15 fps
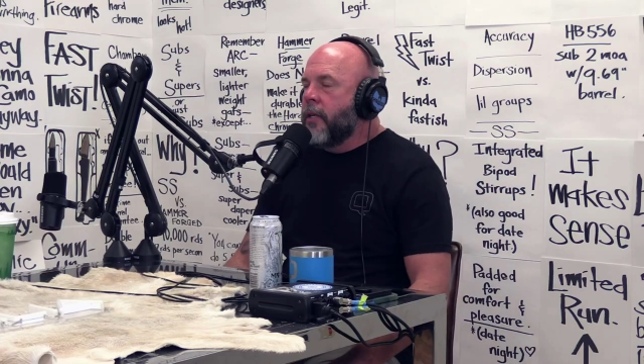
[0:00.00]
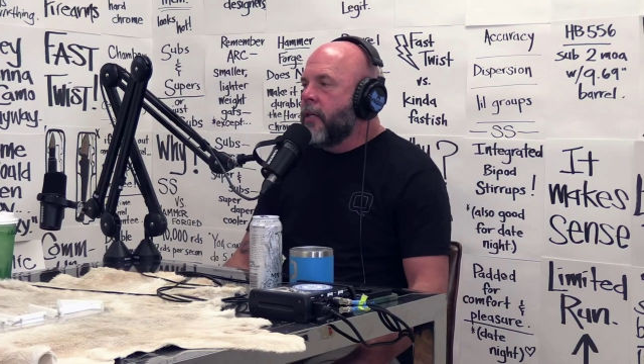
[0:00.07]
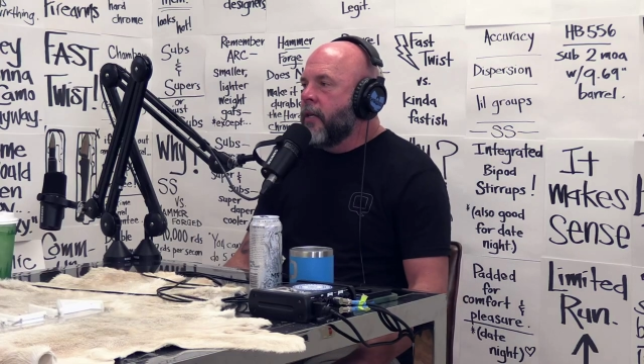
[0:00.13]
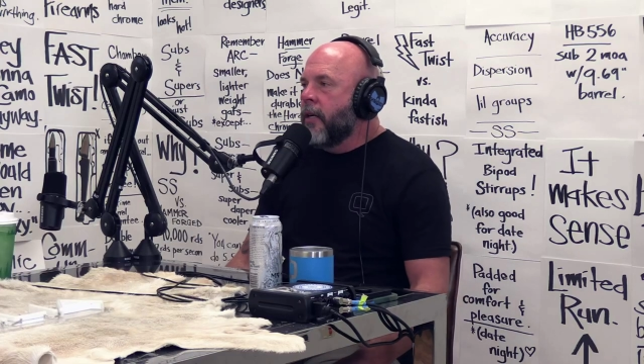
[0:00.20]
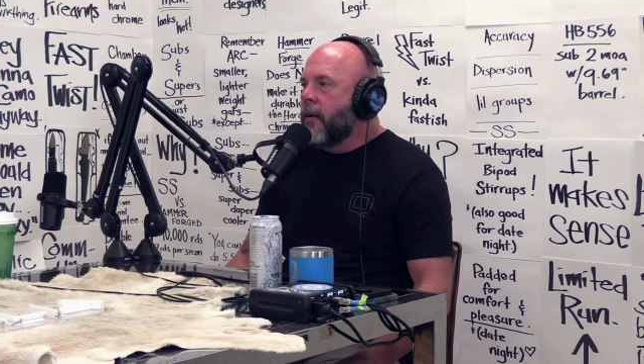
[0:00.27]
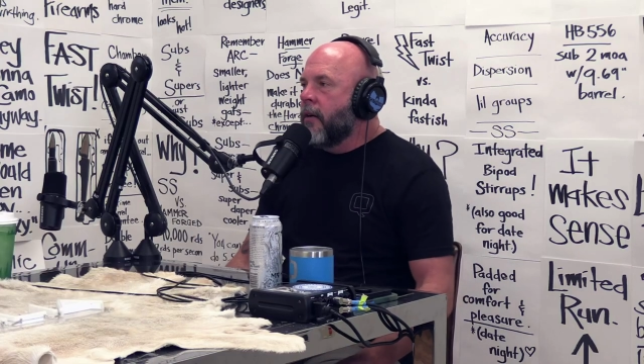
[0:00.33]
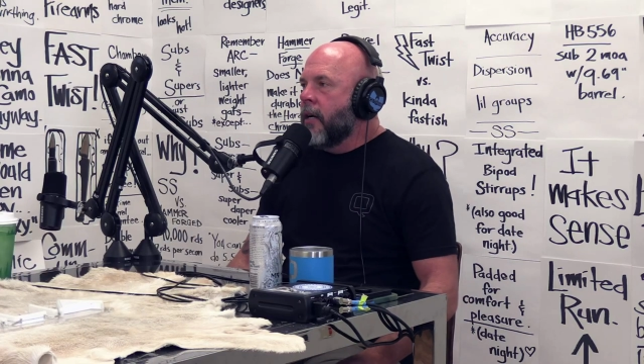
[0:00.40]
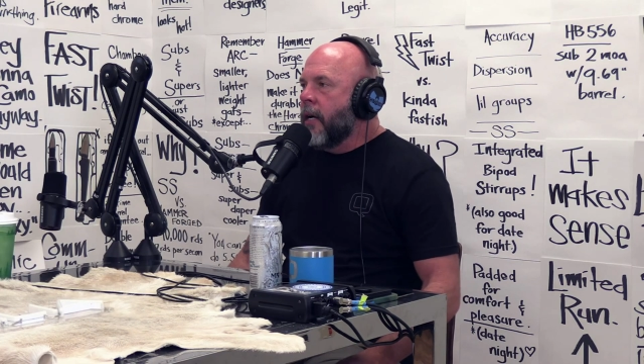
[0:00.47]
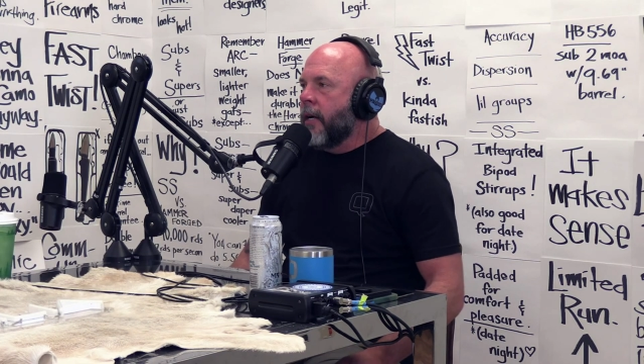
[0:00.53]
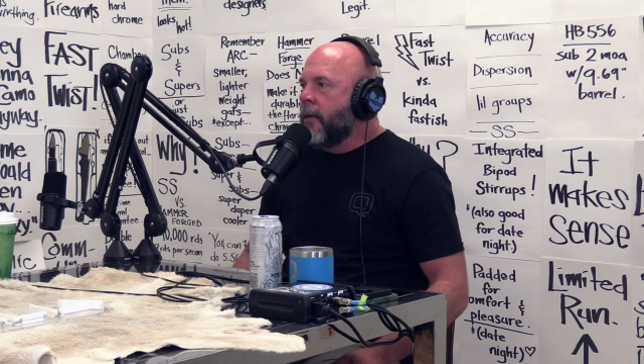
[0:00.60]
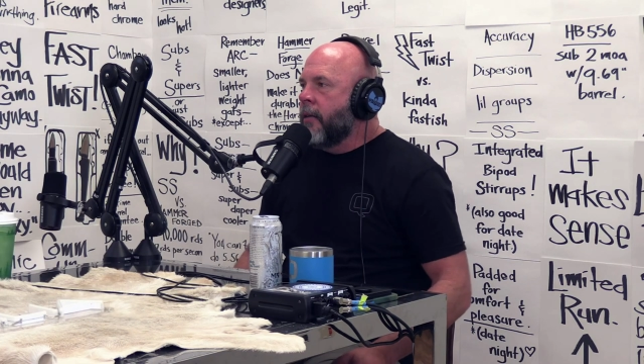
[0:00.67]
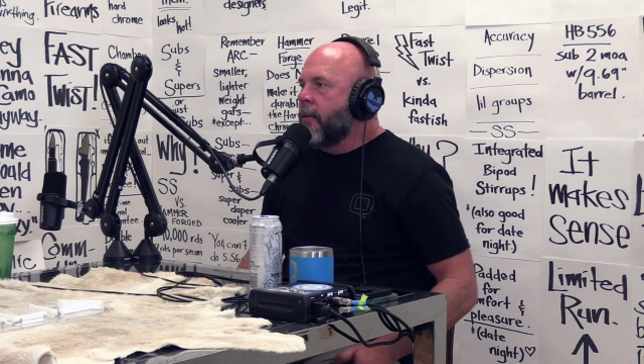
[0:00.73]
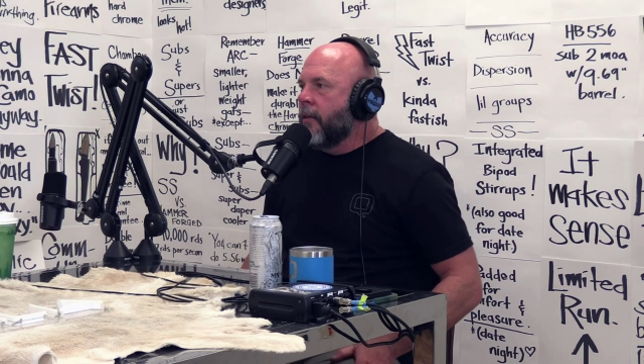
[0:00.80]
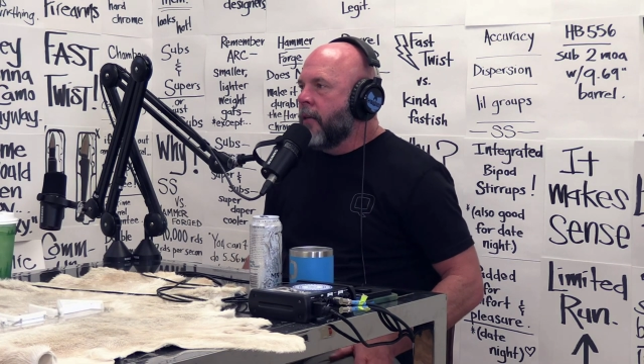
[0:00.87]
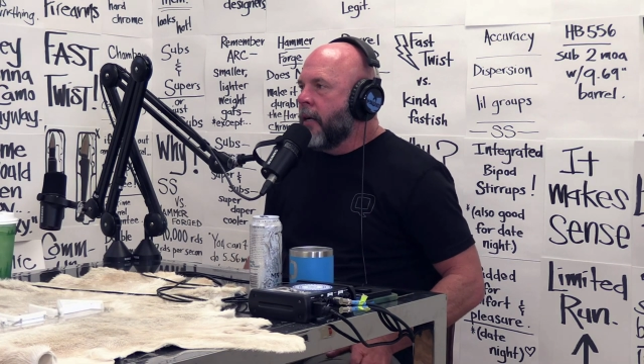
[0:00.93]
one dinner
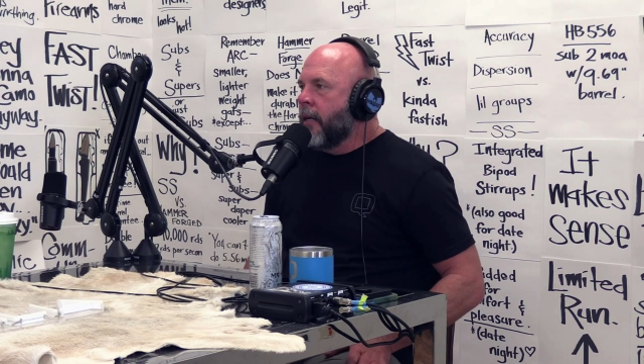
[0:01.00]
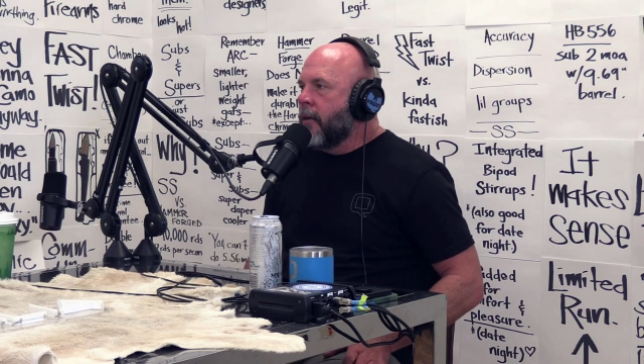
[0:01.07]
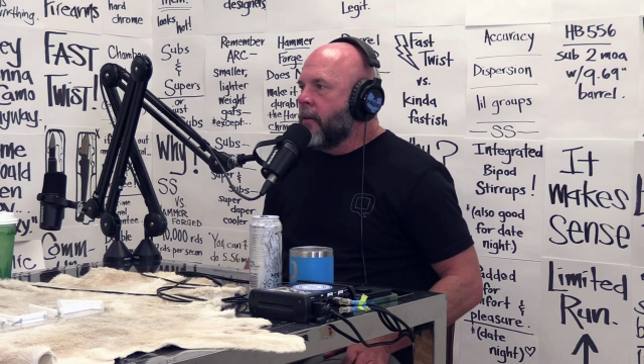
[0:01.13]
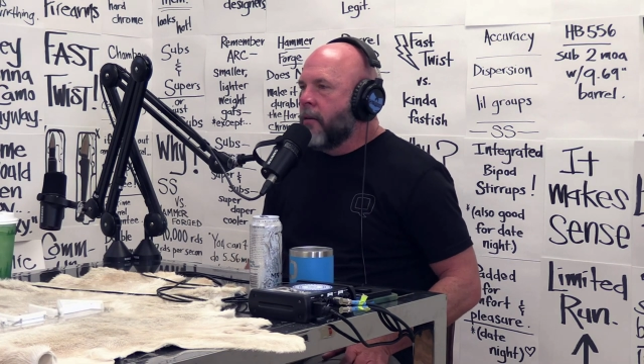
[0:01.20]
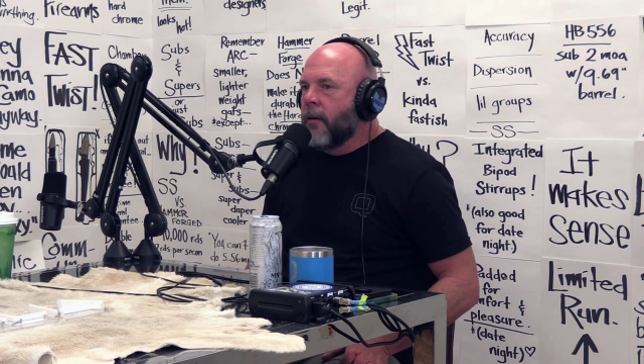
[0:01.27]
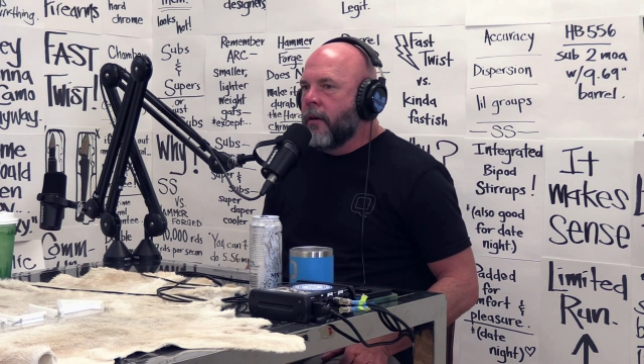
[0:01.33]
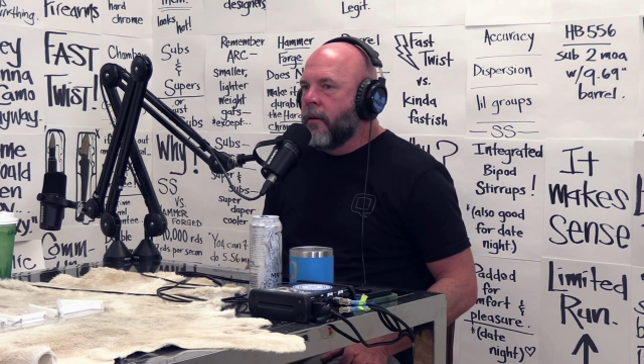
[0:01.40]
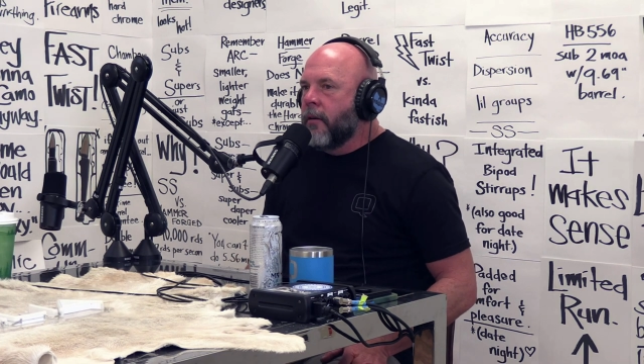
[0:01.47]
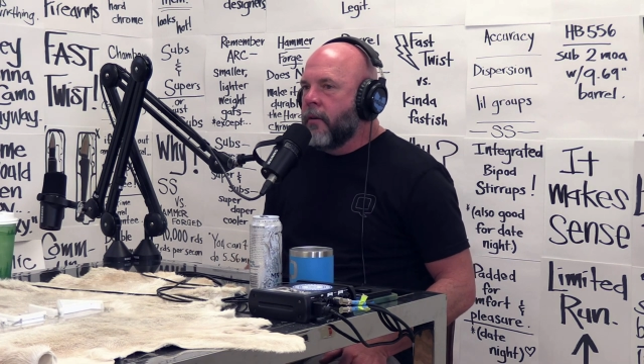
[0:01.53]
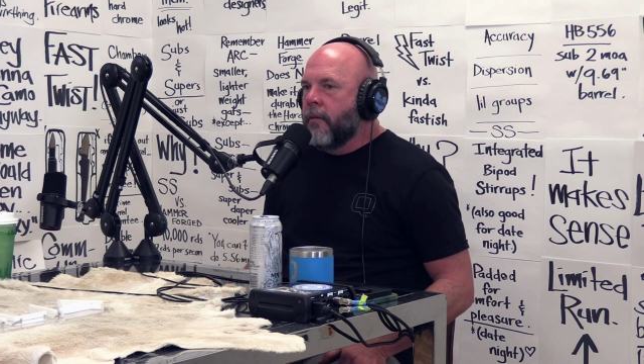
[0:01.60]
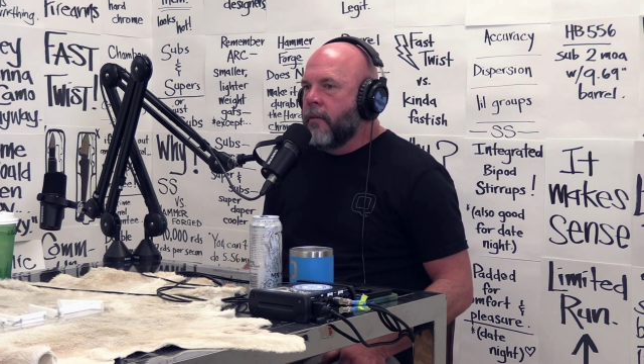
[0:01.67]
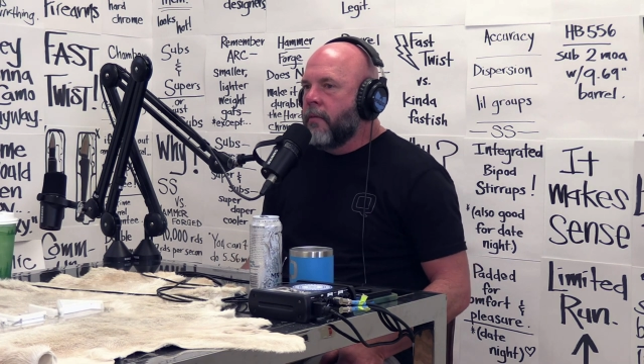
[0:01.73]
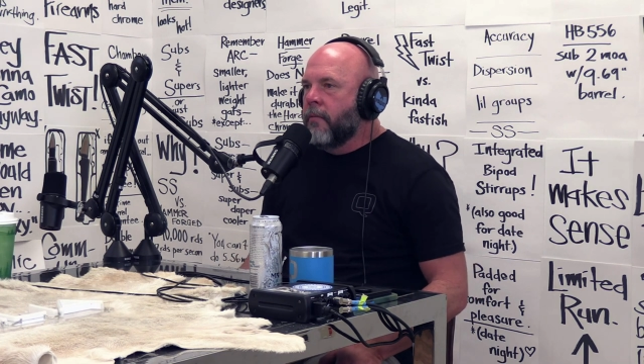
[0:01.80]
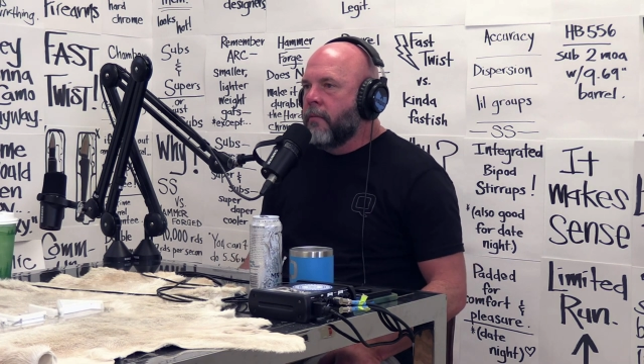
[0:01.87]
I learned